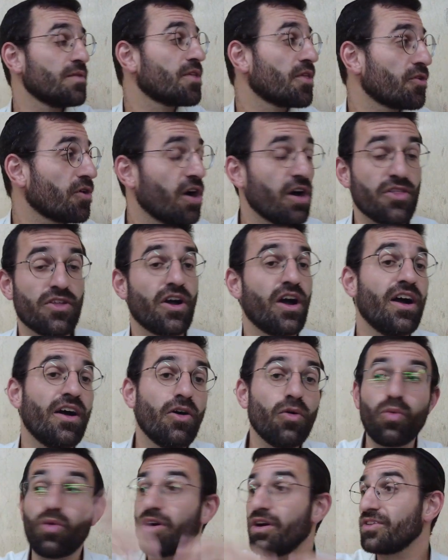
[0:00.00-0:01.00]
that the whole
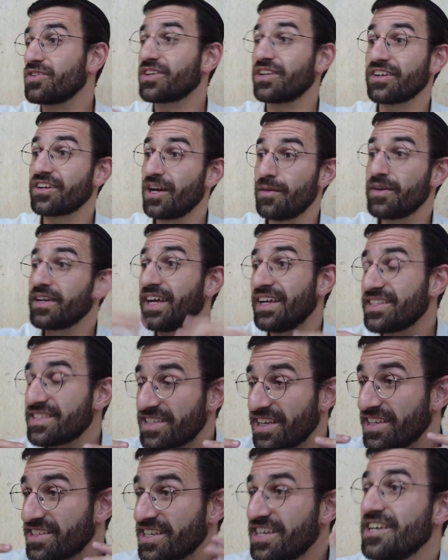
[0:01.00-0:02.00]
world is going to come against
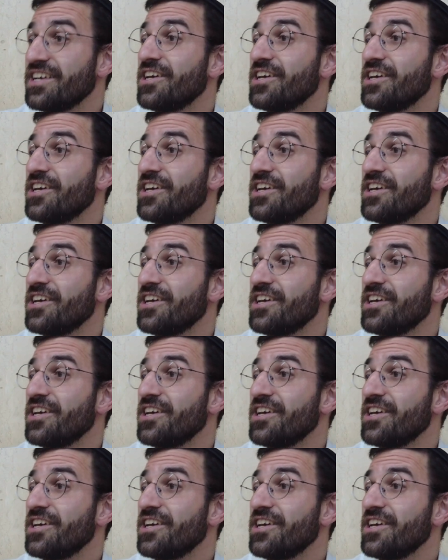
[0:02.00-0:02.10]
us,